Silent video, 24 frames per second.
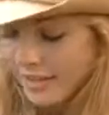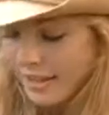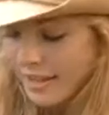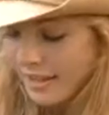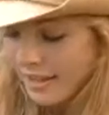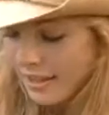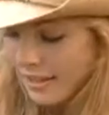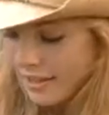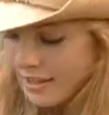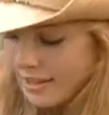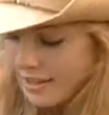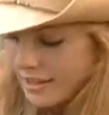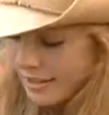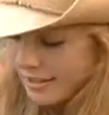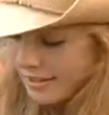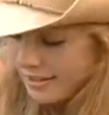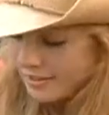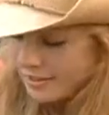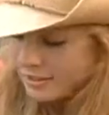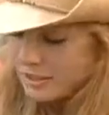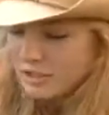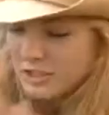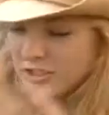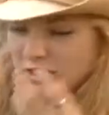the
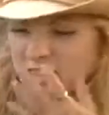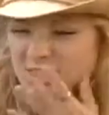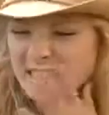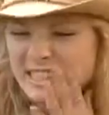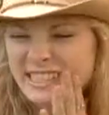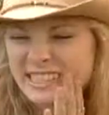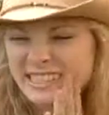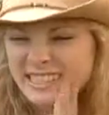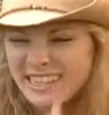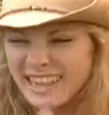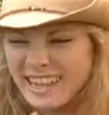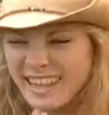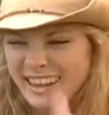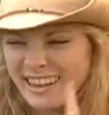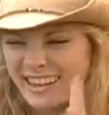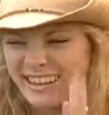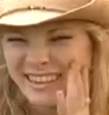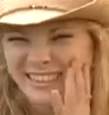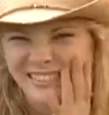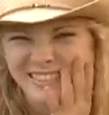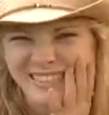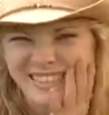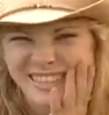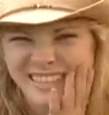juices
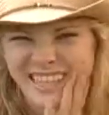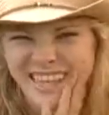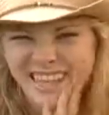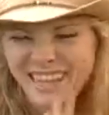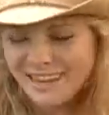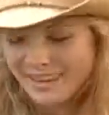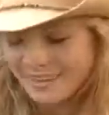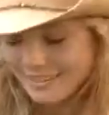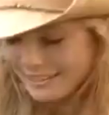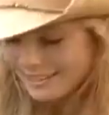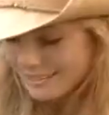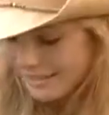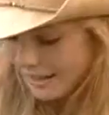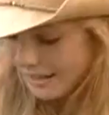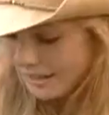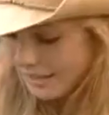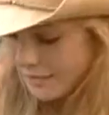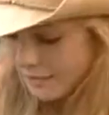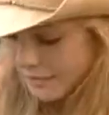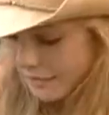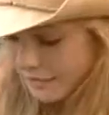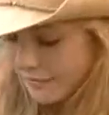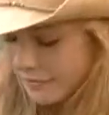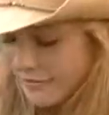and skin stuck
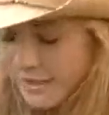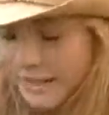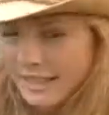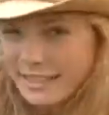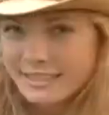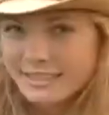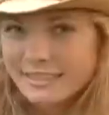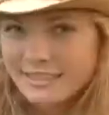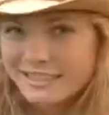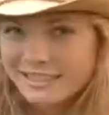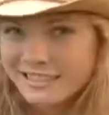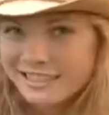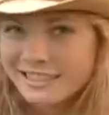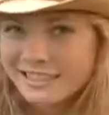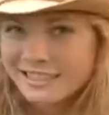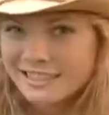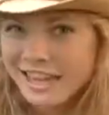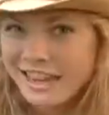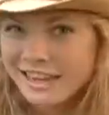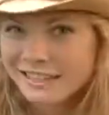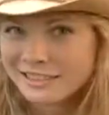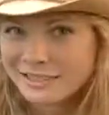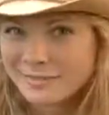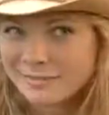to her face.
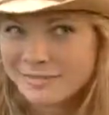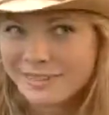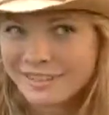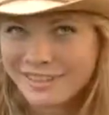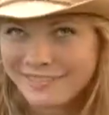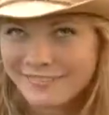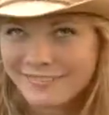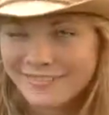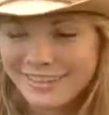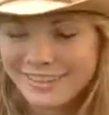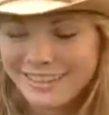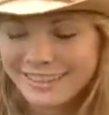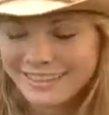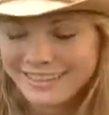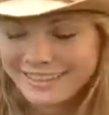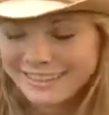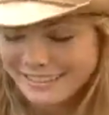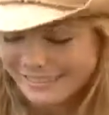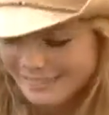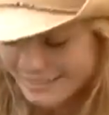It's actually pretty funny to